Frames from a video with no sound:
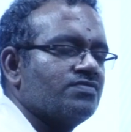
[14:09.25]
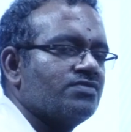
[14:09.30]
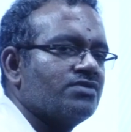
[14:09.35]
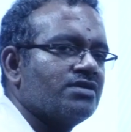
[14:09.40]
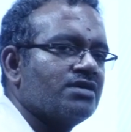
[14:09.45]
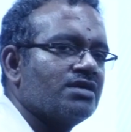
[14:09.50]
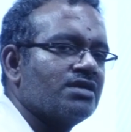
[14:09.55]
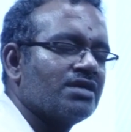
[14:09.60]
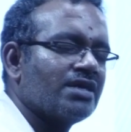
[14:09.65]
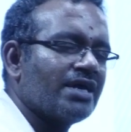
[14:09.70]
We
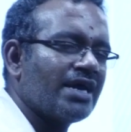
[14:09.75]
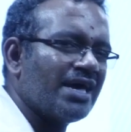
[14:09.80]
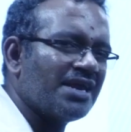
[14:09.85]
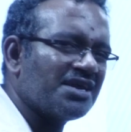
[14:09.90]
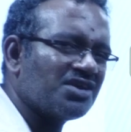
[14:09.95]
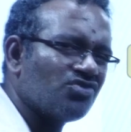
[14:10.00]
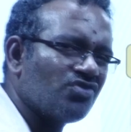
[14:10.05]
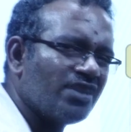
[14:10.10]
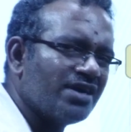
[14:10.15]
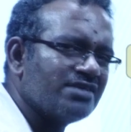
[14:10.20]
can
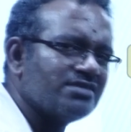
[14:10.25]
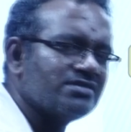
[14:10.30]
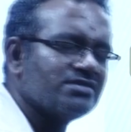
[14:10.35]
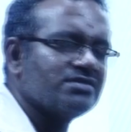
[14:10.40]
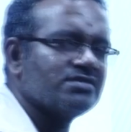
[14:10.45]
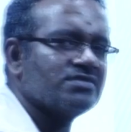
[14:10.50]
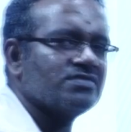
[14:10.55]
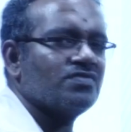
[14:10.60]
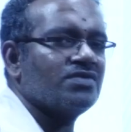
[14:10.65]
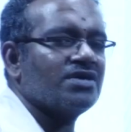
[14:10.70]

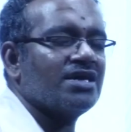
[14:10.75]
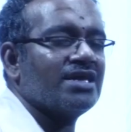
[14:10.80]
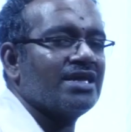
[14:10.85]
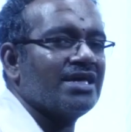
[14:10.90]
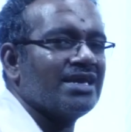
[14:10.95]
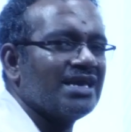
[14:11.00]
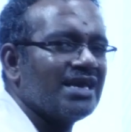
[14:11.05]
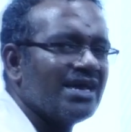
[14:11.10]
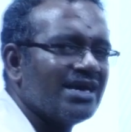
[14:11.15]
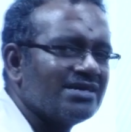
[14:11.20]
characterize, we can
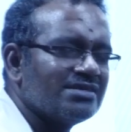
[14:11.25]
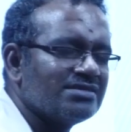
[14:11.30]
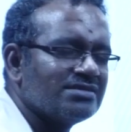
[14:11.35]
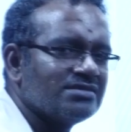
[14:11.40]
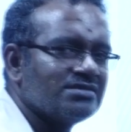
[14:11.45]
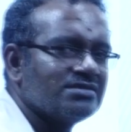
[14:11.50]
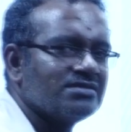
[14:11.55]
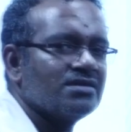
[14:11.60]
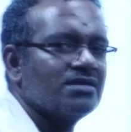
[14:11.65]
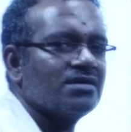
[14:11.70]

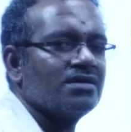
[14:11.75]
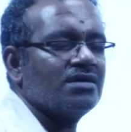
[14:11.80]
analyze,